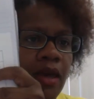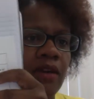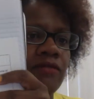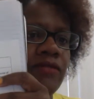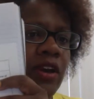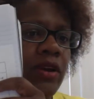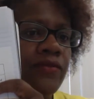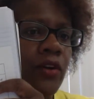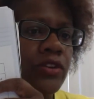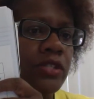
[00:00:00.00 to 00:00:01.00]
Very
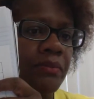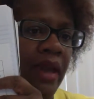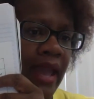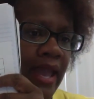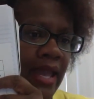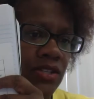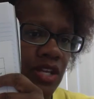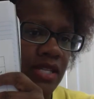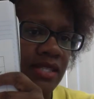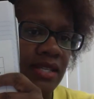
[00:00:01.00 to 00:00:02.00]
first page
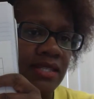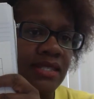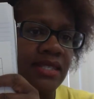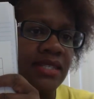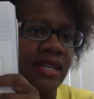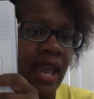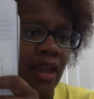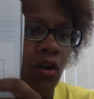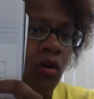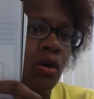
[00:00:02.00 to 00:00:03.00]
is the
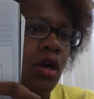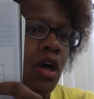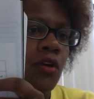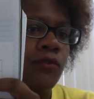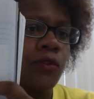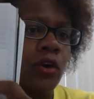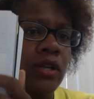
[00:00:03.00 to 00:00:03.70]
scale for